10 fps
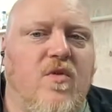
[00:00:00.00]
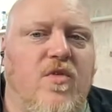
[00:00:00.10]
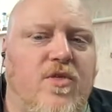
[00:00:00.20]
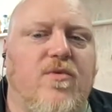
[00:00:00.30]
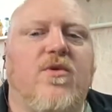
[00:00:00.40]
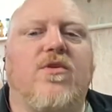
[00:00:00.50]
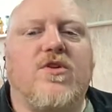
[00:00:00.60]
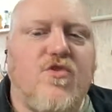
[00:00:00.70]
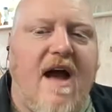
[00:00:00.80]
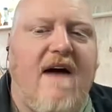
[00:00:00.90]
through the
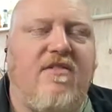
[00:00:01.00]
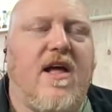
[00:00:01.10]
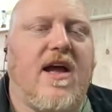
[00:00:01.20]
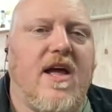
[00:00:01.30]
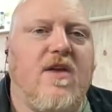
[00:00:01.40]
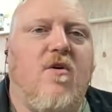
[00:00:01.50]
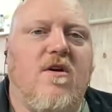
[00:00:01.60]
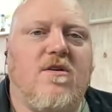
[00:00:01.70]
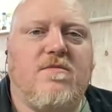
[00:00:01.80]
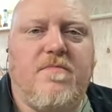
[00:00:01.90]
traveling in
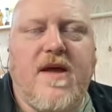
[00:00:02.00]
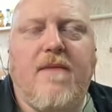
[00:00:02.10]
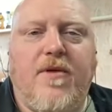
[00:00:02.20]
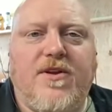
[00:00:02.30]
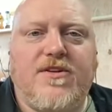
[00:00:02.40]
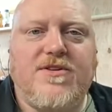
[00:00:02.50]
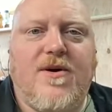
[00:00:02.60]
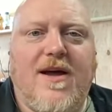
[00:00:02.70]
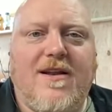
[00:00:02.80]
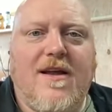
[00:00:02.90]
order to be able to do
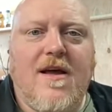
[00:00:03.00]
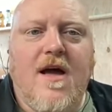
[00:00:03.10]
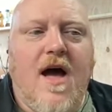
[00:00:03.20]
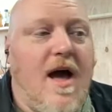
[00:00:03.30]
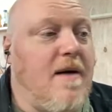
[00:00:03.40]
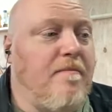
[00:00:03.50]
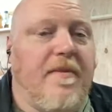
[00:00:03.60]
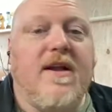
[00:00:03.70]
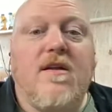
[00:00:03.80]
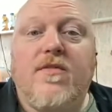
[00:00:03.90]
it.
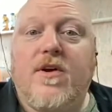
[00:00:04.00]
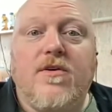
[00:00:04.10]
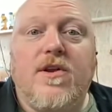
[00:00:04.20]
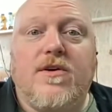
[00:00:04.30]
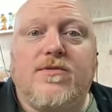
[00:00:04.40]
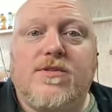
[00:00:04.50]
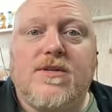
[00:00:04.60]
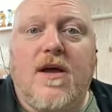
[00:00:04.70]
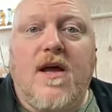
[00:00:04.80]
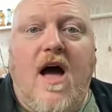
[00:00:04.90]
But the good news,
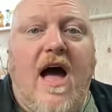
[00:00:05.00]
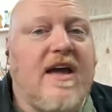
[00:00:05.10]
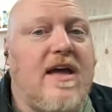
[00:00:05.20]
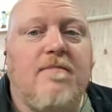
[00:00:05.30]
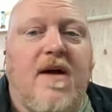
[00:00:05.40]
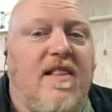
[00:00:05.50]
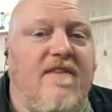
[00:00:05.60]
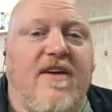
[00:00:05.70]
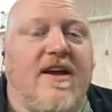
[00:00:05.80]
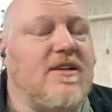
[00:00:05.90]
I keep my
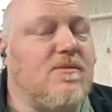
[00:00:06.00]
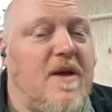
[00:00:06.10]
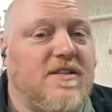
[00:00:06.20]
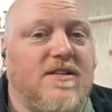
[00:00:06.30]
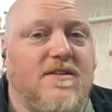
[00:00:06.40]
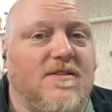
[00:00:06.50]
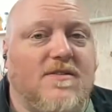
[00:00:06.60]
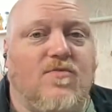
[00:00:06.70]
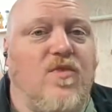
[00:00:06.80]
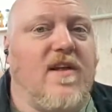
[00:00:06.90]
living expenses
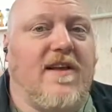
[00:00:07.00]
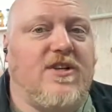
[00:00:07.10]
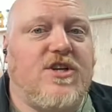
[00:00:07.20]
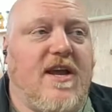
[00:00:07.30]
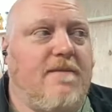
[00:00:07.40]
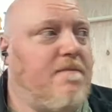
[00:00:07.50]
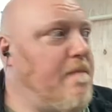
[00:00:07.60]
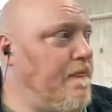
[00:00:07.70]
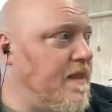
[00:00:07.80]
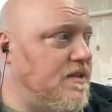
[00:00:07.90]
really cheap.
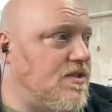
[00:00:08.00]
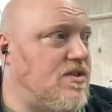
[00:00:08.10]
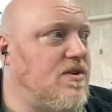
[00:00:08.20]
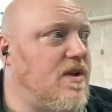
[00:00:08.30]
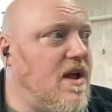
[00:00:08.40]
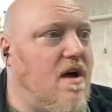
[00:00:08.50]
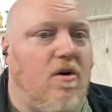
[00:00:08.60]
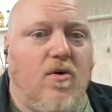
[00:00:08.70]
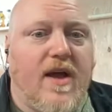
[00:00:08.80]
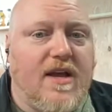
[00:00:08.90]
This
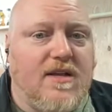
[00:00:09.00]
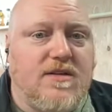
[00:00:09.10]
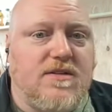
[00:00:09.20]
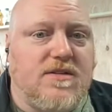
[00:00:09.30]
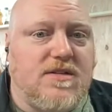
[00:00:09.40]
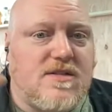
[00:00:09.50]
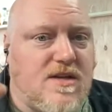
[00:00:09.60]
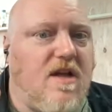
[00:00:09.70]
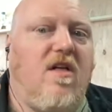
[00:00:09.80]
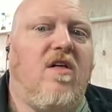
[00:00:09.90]
studio is
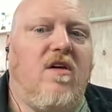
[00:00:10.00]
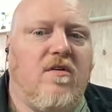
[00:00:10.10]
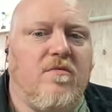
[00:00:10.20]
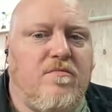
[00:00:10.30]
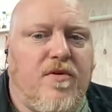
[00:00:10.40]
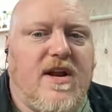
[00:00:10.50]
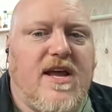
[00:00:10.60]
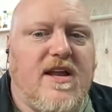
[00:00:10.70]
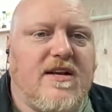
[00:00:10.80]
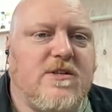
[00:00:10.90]
still
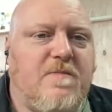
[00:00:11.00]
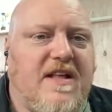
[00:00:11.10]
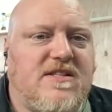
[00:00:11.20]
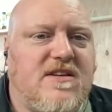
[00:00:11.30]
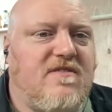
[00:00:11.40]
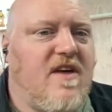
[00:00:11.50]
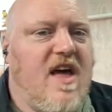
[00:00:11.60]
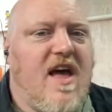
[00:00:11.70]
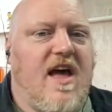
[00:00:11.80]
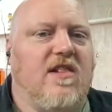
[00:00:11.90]
pretty inexpensive.
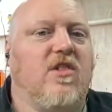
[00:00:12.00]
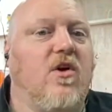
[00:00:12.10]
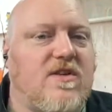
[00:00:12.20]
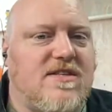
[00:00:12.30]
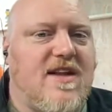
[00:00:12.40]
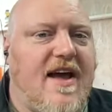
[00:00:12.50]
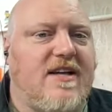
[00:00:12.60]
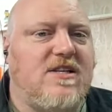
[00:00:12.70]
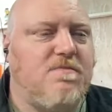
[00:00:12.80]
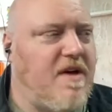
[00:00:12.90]
It looks
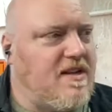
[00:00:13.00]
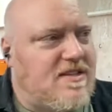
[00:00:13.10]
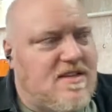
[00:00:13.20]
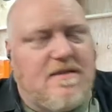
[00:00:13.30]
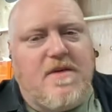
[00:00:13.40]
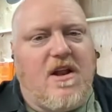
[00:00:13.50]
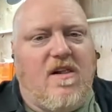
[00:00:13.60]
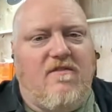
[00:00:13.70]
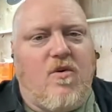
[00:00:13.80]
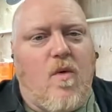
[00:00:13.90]
nice, but it's in the
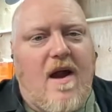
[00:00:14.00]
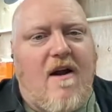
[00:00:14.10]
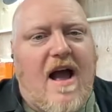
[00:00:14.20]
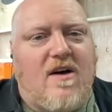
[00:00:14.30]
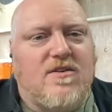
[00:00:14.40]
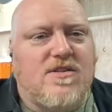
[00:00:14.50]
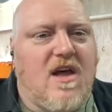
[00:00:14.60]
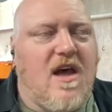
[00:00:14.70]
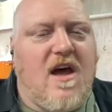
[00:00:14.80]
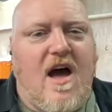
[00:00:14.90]
middle of a warehouse.
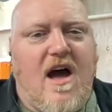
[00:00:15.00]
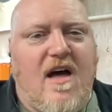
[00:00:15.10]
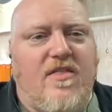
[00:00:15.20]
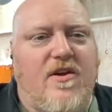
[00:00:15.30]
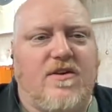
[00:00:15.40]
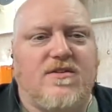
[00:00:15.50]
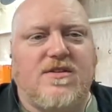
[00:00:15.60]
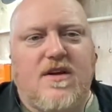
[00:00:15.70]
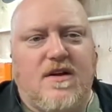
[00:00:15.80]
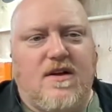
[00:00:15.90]

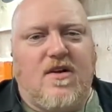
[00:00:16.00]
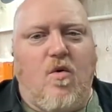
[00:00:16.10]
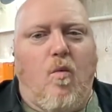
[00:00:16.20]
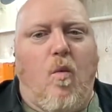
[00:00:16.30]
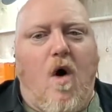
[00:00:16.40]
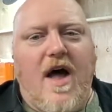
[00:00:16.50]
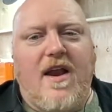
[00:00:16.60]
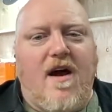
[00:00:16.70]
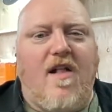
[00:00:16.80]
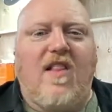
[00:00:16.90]
There's
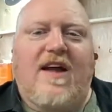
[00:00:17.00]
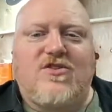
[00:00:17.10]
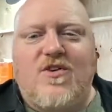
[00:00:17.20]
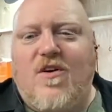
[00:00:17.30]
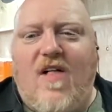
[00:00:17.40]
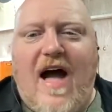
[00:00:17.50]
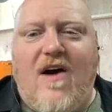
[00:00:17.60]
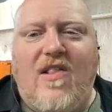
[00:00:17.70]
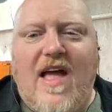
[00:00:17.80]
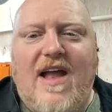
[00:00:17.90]
one electrical
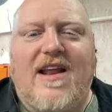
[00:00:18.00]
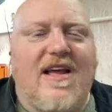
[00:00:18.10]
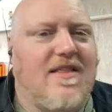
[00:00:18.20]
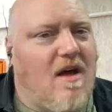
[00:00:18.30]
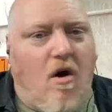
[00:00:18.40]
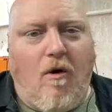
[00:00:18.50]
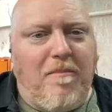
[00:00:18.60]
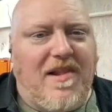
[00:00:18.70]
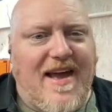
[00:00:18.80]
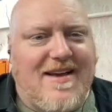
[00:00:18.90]
outlet in the whole
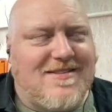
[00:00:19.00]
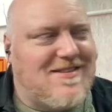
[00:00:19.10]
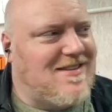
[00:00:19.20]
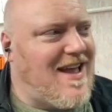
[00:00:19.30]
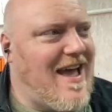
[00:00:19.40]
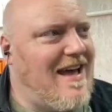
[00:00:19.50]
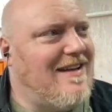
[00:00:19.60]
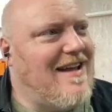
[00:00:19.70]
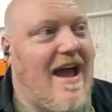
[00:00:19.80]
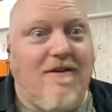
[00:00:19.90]
place,
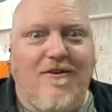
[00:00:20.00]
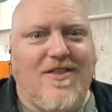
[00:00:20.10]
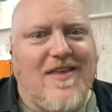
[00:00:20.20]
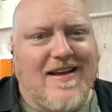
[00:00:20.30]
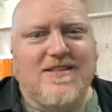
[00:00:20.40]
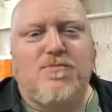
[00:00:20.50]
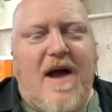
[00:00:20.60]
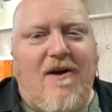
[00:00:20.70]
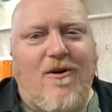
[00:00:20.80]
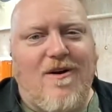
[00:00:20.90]
and everything is
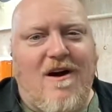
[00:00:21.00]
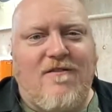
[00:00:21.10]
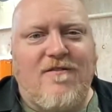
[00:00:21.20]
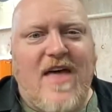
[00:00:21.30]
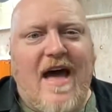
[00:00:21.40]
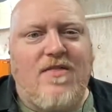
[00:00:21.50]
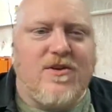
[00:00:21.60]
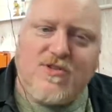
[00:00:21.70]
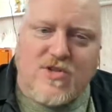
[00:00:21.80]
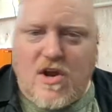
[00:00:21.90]
powered off of that.
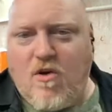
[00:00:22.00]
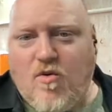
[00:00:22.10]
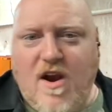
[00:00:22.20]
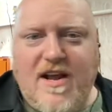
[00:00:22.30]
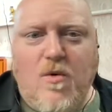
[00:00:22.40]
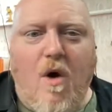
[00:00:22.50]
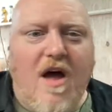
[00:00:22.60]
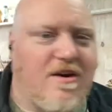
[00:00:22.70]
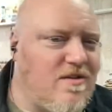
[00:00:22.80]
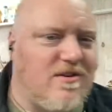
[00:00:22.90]
There's no running
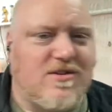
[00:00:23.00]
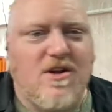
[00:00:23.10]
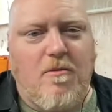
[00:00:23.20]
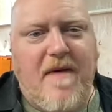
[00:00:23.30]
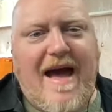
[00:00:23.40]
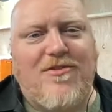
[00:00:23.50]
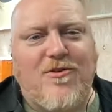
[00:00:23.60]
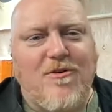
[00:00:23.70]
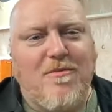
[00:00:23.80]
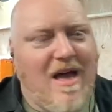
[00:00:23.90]
water, there's no
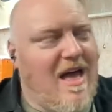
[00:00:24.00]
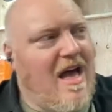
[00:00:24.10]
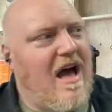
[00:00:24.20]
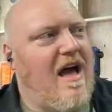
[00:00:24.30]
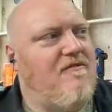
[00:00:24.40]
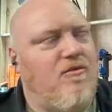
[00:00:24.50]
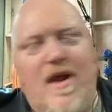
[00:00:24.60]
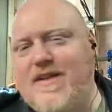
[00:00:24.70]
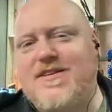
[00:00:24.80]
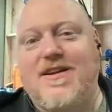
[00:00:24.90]
bathroom. I've
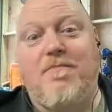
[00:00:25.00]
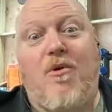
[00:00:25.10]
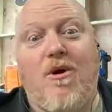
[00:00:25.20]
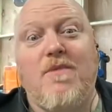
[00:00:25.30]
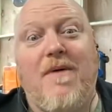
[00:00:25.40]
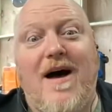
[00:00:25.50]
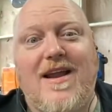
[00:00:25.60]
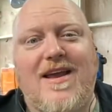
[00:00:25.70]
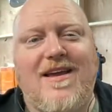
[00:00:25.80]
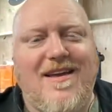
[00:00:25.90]
rented a porta
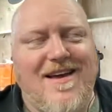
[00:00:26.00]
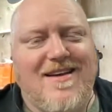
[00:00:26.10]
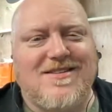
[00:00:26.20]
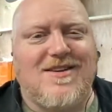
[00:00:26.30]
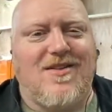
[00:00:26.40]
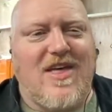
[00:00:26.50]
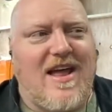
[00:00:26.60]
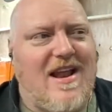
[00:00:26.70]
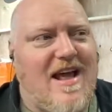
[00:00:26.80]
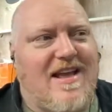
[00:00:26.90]
potty so
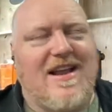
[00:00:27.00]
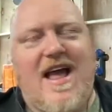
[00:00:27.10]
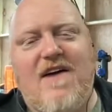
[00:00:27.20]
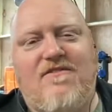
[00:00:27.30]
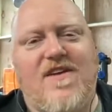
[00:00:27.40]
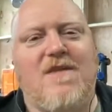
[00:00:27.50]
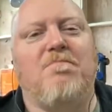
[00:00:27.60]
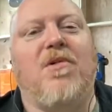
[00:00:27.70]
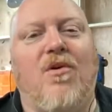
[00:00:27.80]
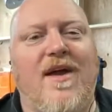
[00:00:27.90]
that I can have
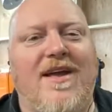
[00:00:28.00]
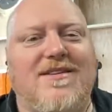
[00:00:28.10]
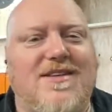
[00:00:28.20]
employees